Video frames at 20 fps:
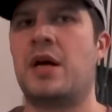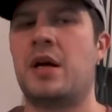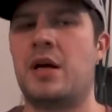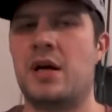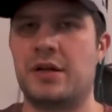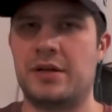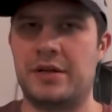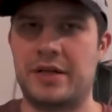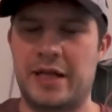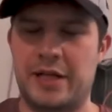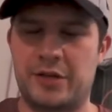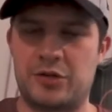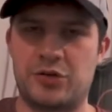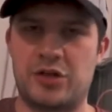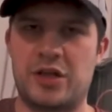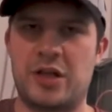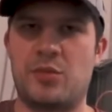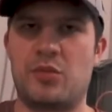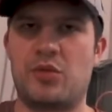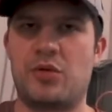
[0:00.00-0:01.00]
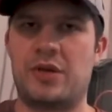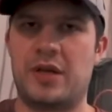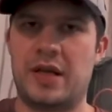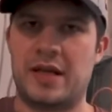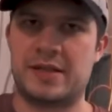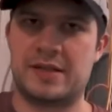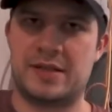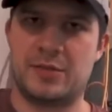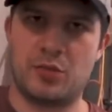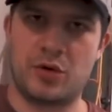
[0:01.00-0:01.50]
Sometimes I get
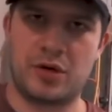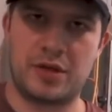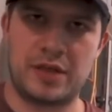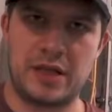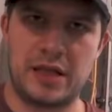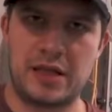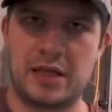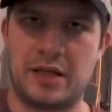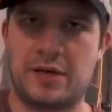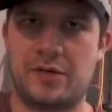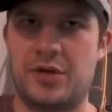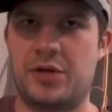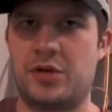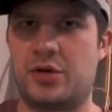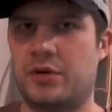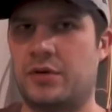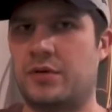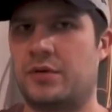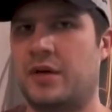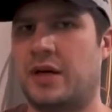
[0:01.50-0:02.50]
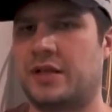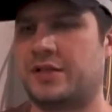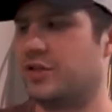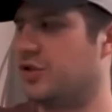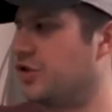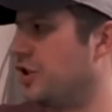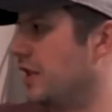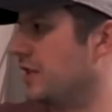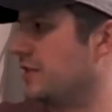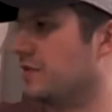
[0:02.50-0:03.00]
told that zip ties are not an approved
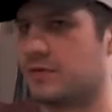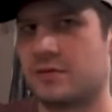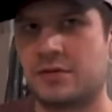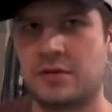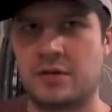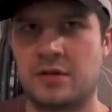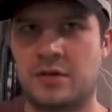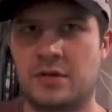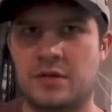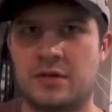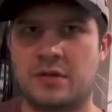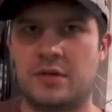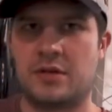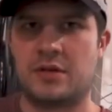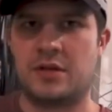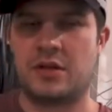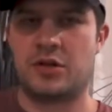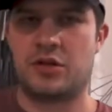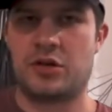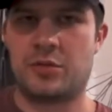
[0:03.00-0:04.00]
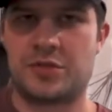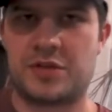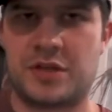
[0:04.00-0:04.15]
cable support method, but I'll make a